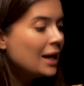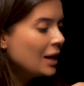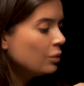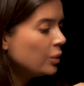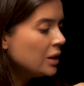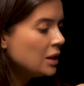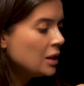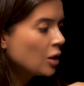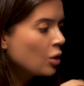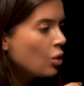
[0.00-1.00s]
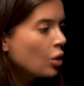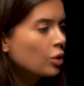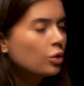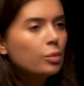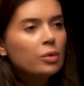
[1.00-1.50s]
and we need a core
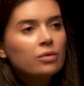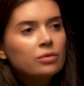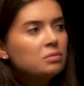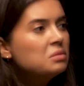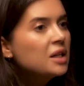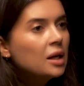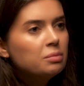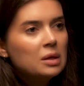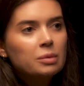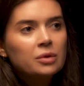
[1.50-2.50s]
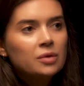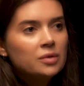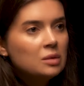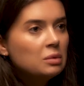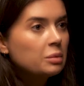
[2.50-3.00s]
group of 10 people,
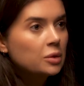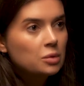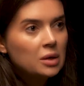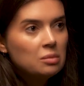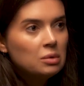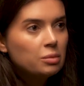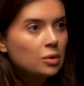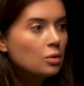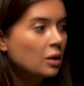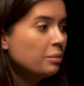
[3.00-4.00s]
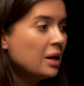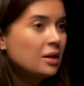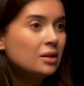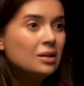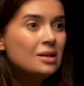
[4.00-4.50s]
15 people, 20 people who are
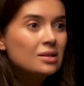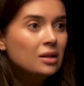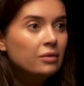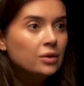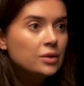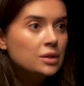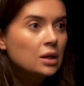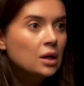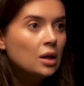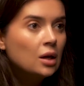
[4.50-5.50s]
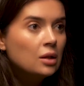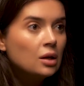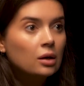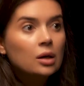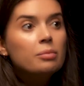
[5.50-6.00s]
paid at these levels
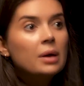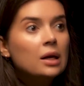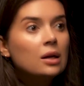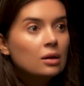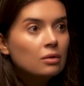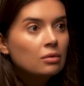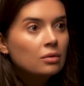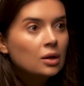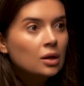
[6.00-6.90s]
that are competitive